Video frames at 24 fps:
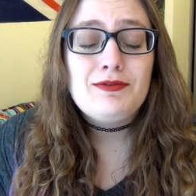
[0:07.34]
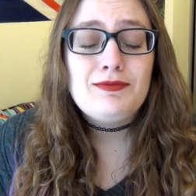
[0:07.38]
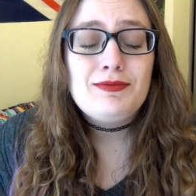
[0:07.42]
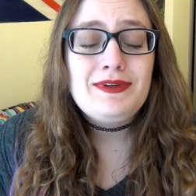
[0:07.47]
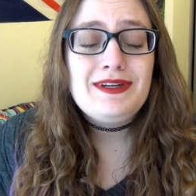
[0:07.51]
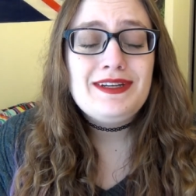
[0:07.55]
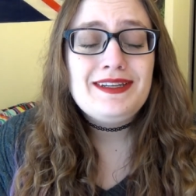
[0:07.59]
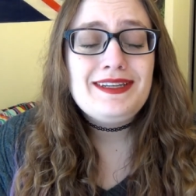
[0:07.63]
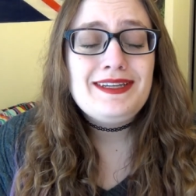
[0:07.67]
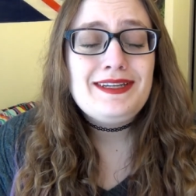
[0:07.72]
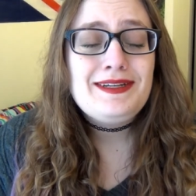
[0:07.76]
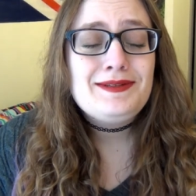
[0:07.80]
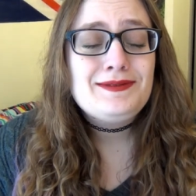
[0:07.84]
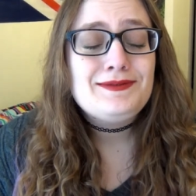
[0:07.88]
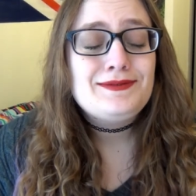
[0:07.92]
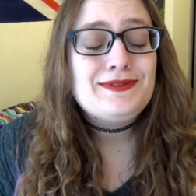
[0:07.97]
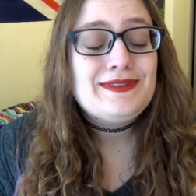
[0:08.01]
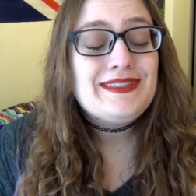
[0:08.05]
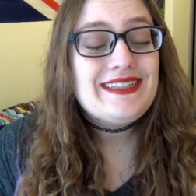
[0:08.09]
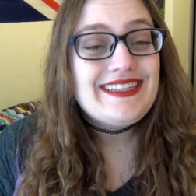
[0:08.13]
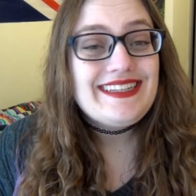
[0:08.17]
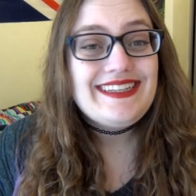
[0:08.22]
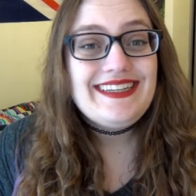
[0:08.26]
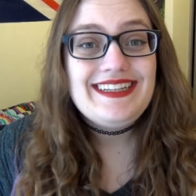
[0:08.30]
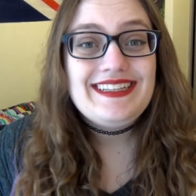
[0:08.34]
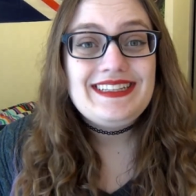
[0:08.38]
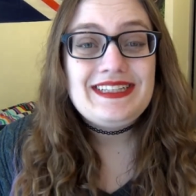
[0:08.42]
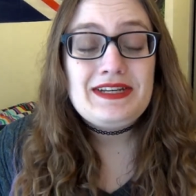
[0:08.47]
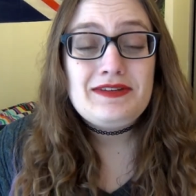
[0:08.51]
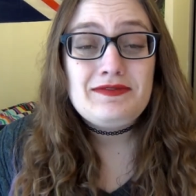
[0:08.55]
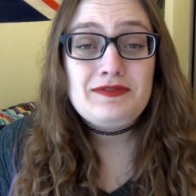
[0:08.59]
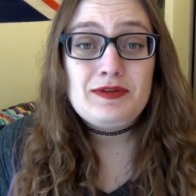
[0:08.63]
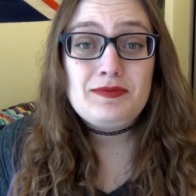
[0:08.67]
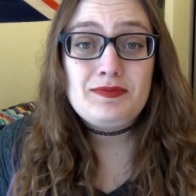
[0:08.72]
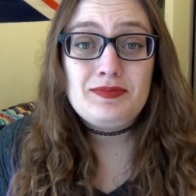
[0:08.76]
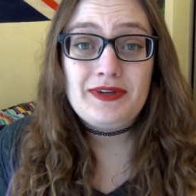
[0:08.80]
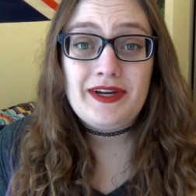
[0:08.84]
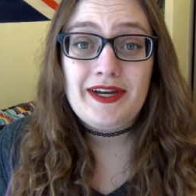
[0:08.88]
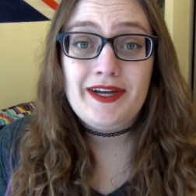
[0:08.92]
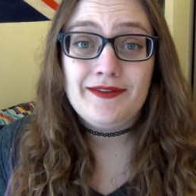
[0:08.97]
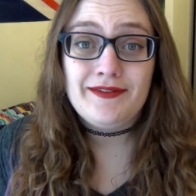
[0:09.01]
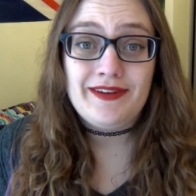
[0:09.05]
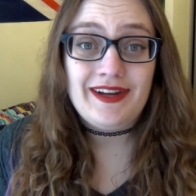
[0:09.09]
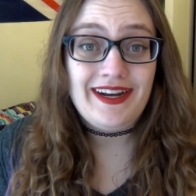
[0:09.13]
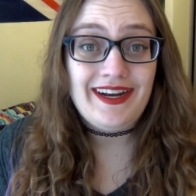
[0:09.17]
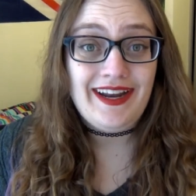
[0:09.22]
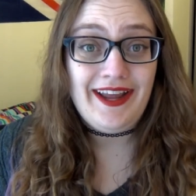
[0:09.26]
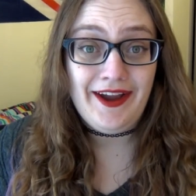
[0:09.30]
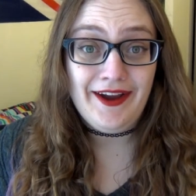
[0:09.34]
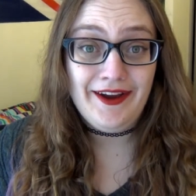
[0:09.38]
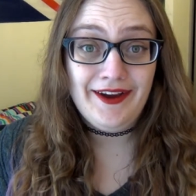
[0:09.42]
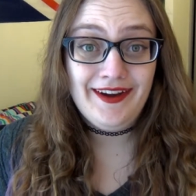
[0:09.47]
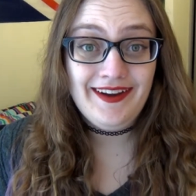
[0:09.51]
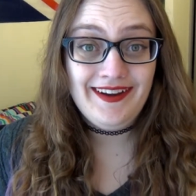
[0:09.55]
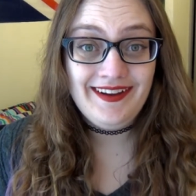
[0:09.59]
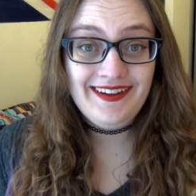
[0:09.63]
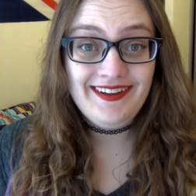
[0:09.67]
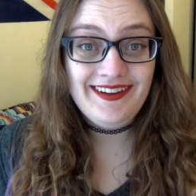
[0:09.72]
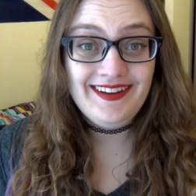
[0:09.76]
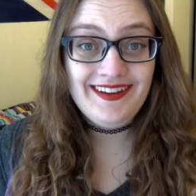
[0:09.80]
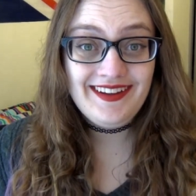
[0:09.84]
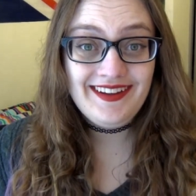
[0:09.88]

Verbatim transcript: really, really love your bright red hair.